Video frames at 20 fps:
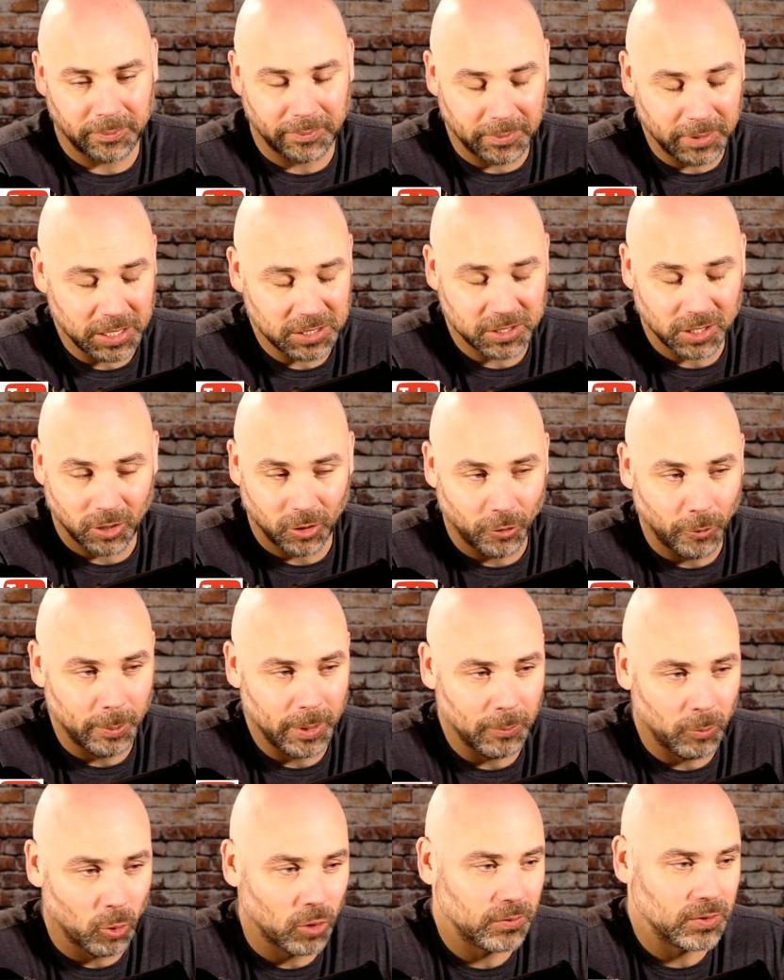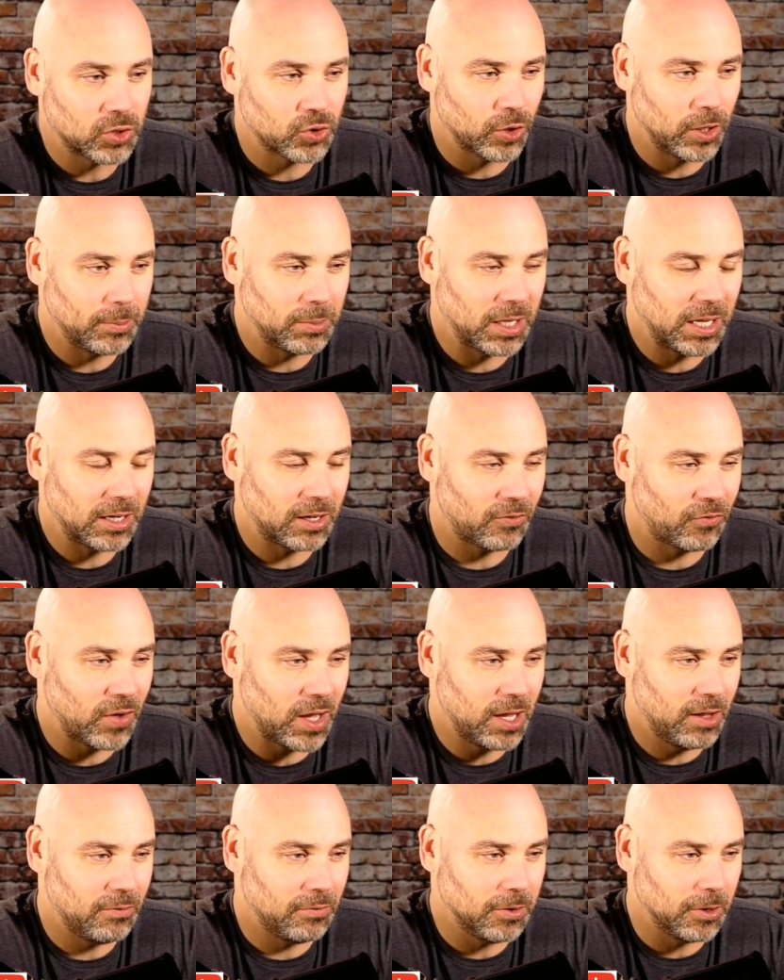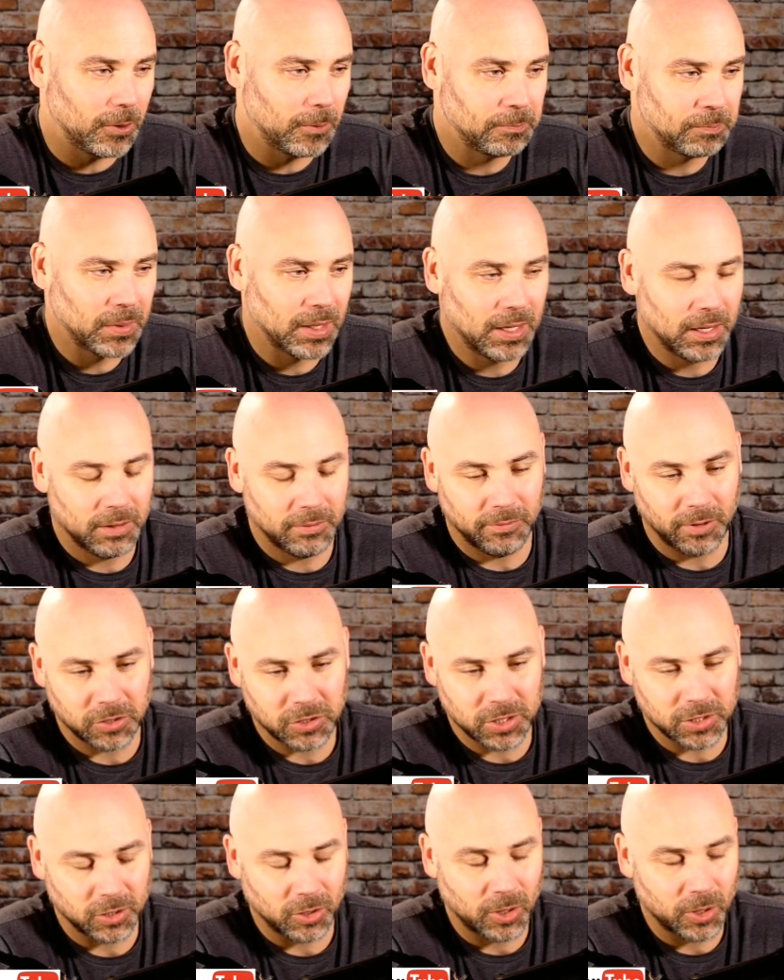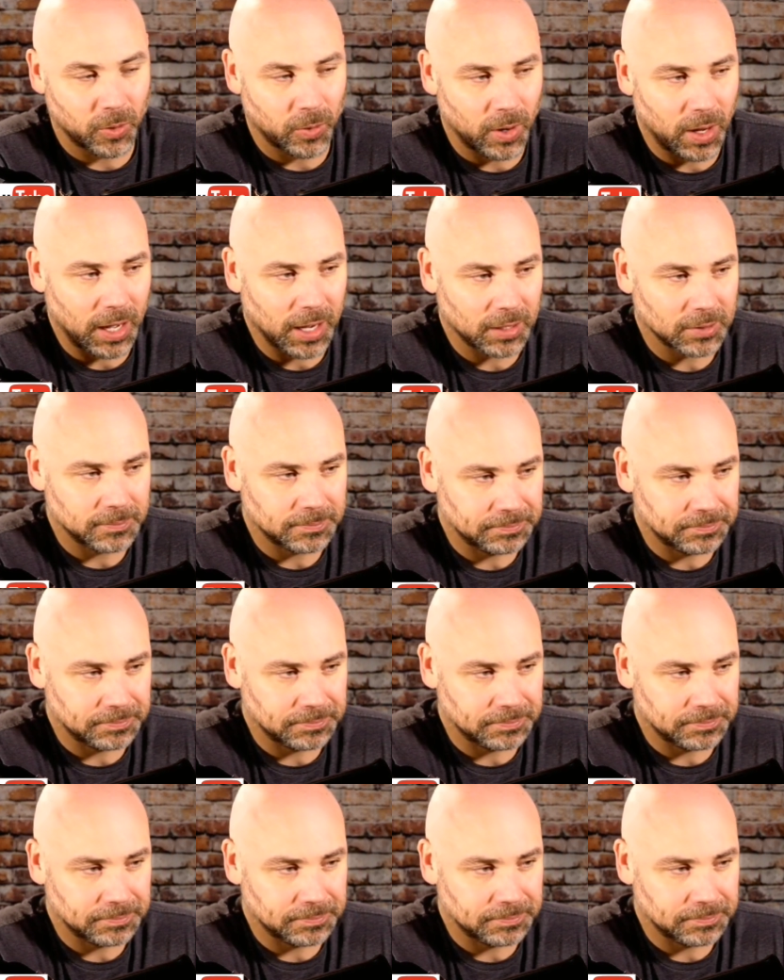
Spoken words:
It's a little bit more of a trip to get to Fayetteville versus Little Rock.